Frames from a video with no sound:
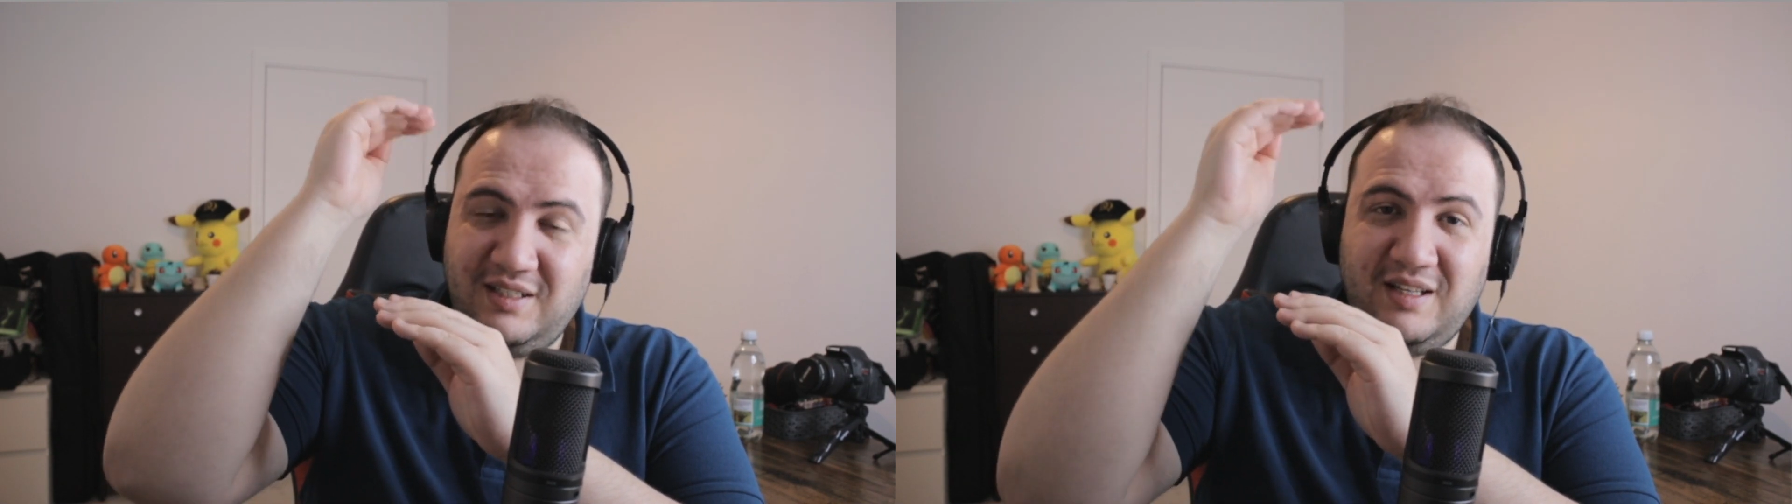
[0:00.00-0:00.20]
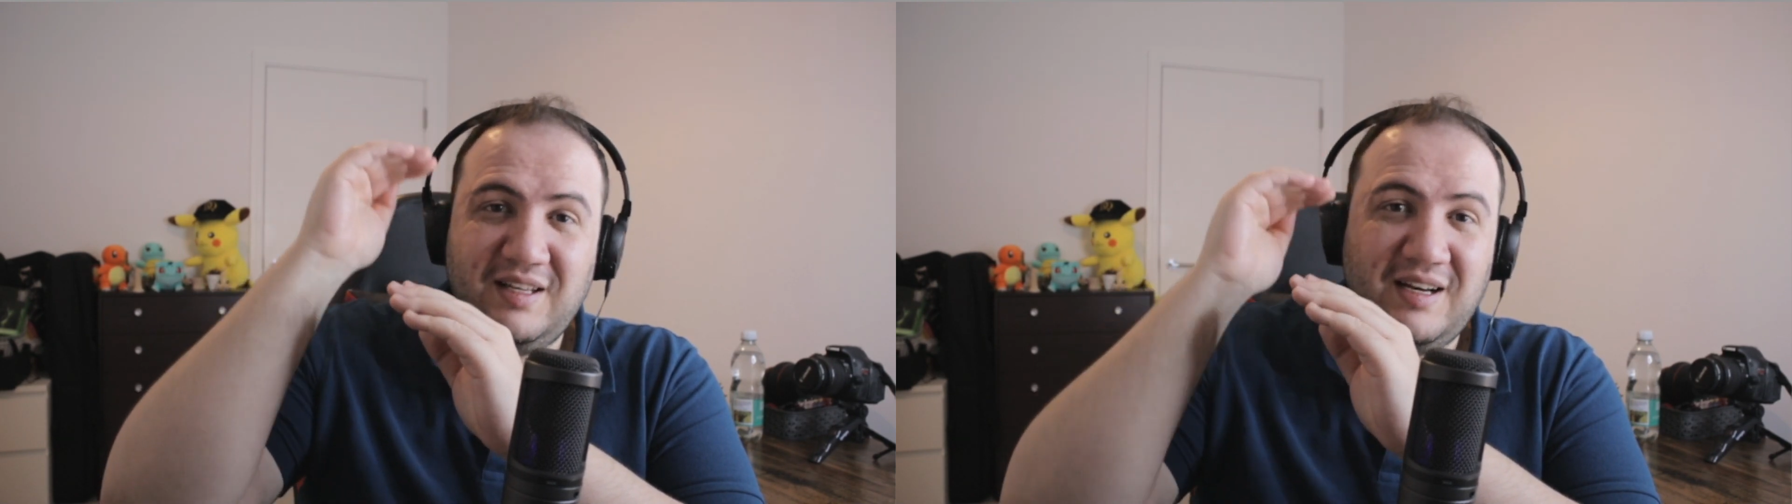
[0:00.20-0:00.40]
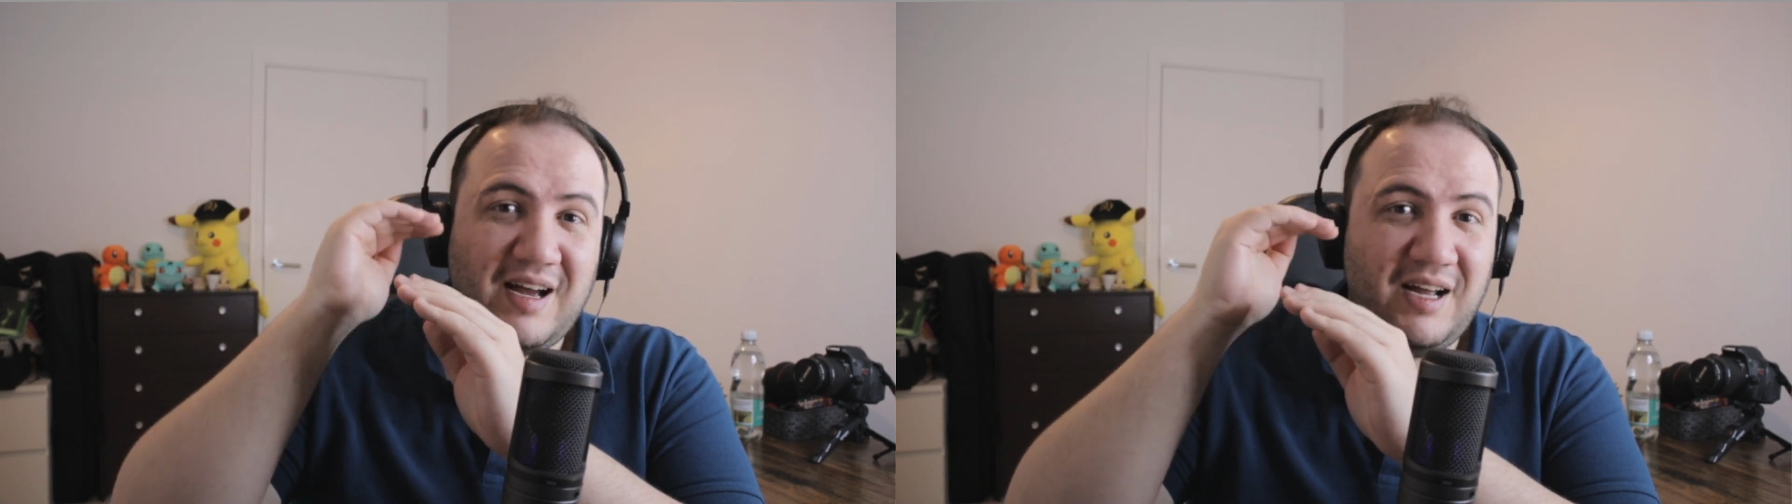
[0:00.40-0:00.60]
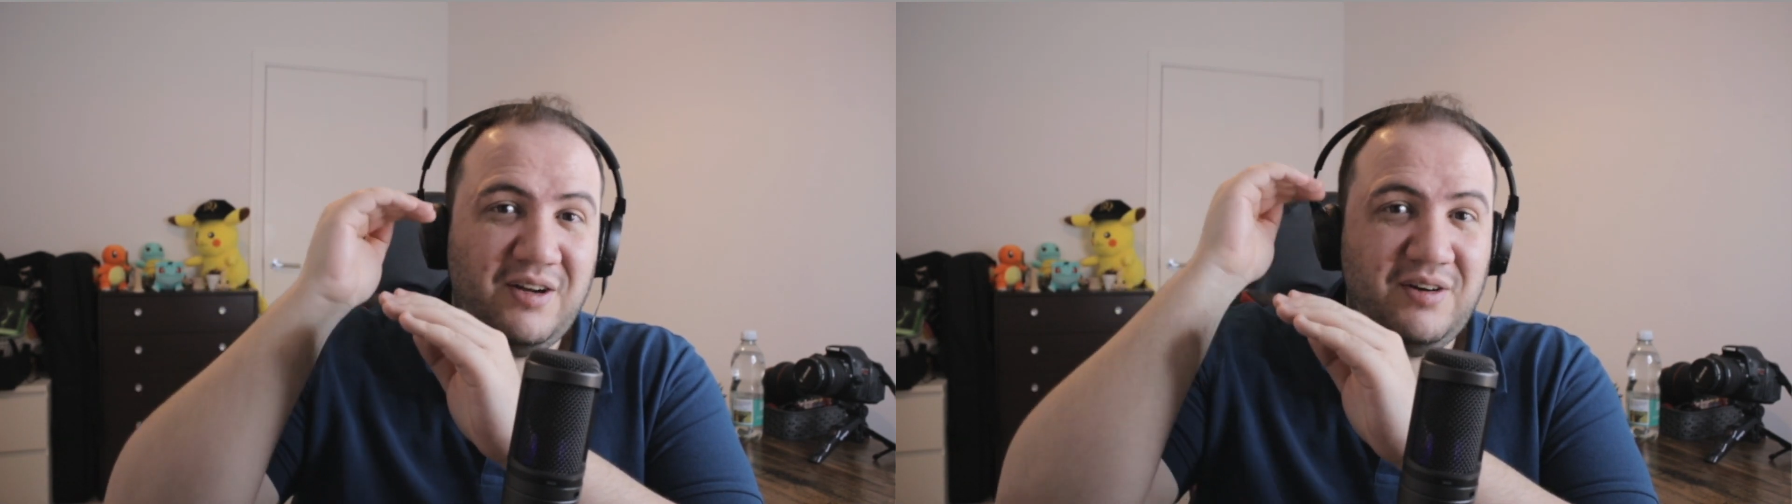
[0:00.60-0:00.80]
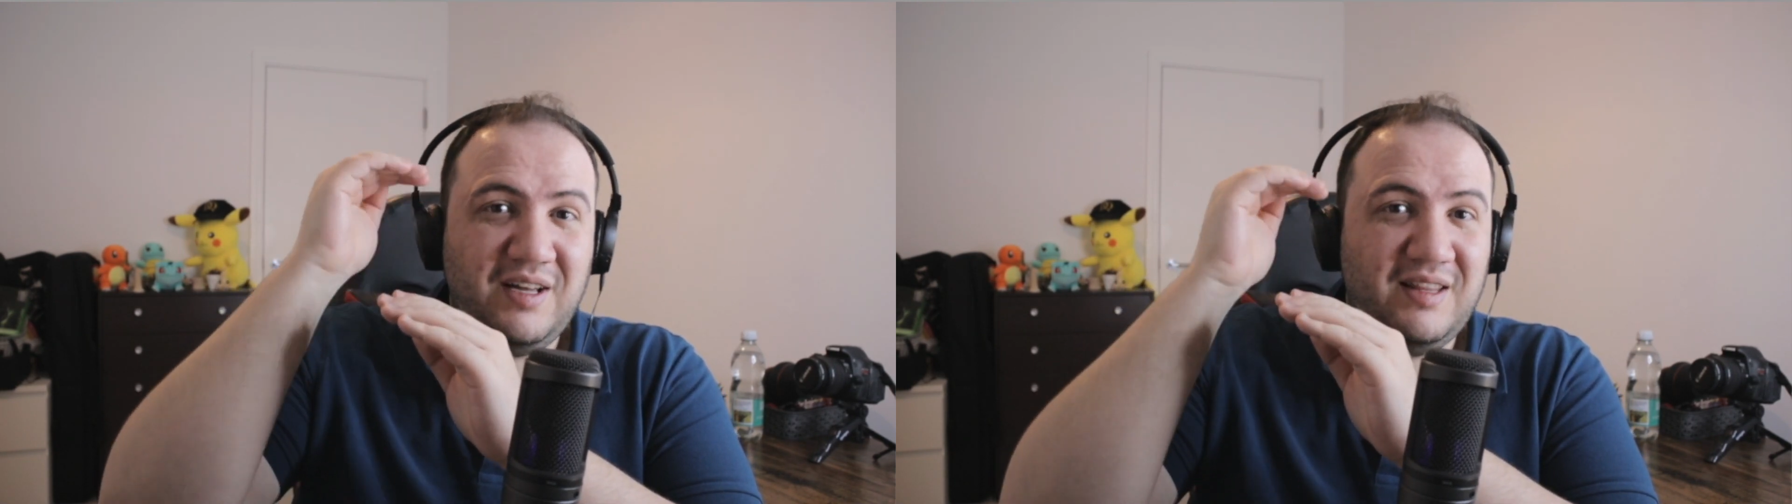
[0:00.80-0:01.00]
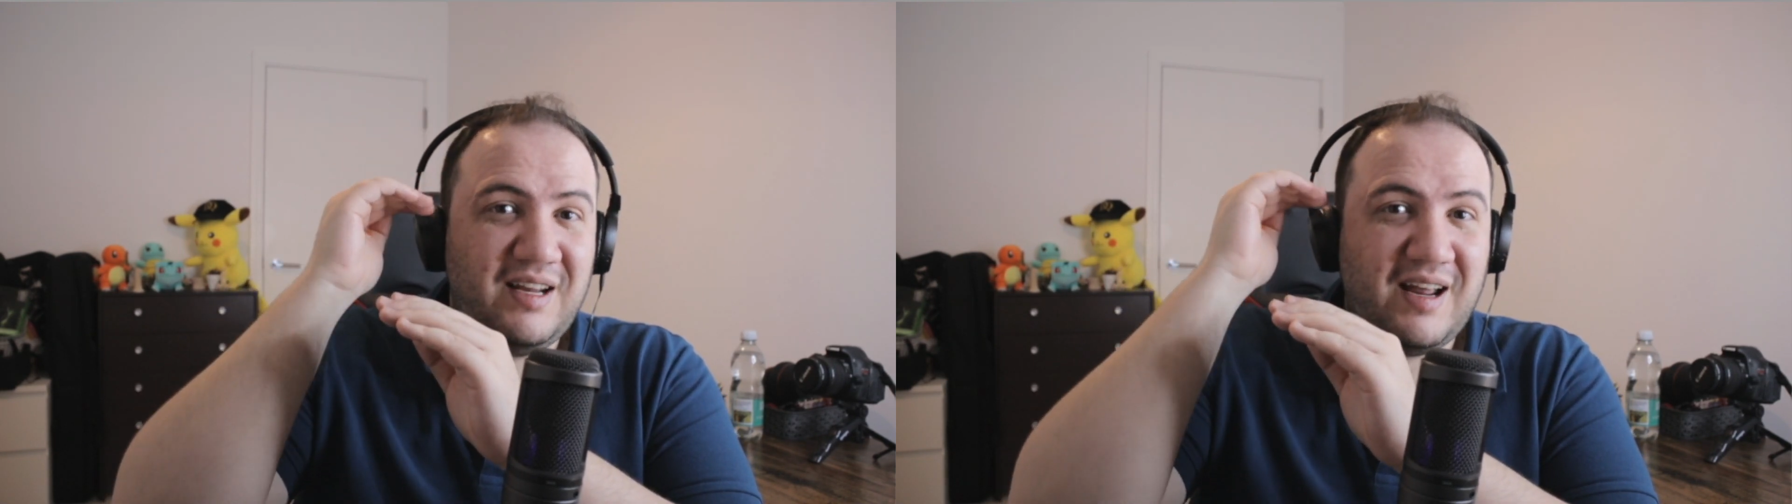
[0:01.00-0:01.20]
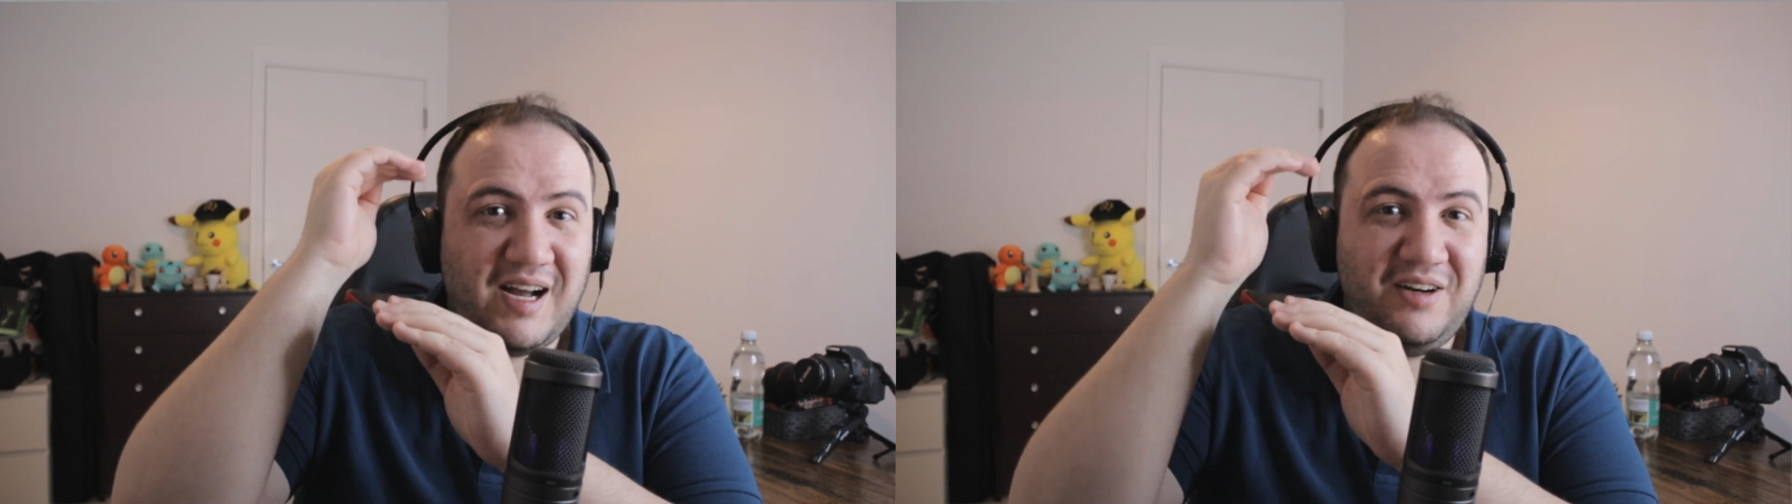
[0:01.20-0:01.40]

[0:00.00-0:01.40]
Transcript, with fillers: and then higher, and then higher,